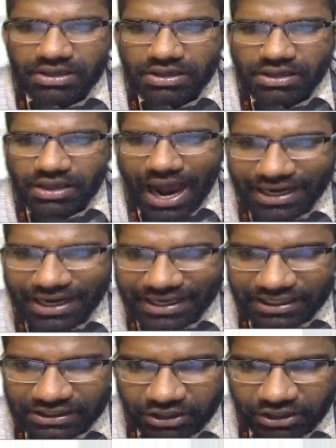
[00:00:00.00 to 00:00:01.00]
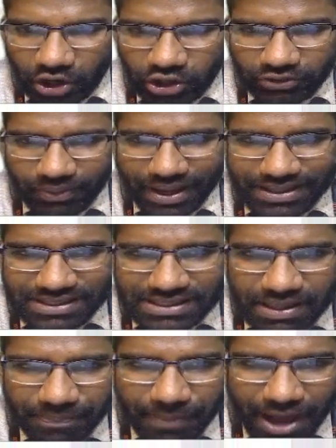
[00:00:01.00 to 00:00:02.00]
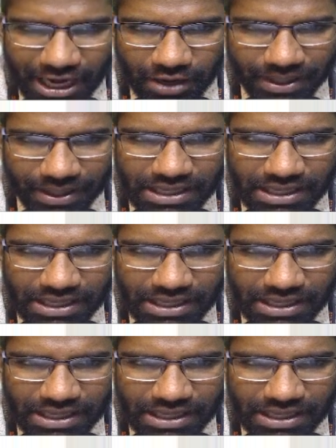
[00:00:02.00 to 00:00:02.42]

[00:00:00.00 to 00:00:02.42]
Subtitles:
Article 3 authorizes the Parliament,